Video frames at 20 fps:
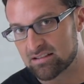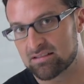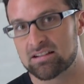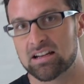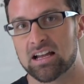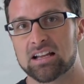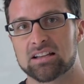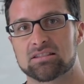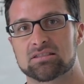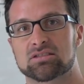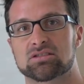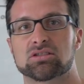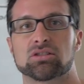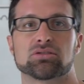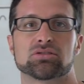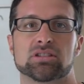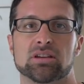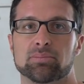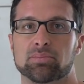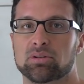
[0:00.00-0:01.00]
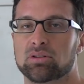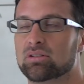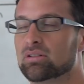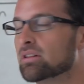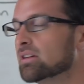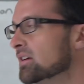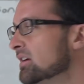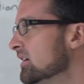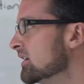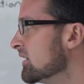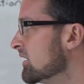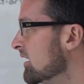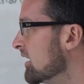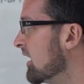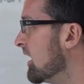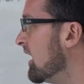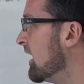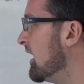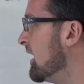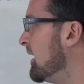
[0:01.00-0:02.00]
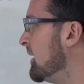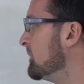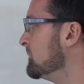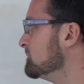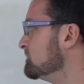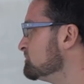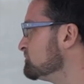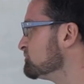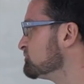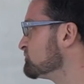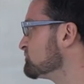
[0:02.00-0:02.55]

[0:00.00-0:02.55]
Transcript: Not so simple. Um,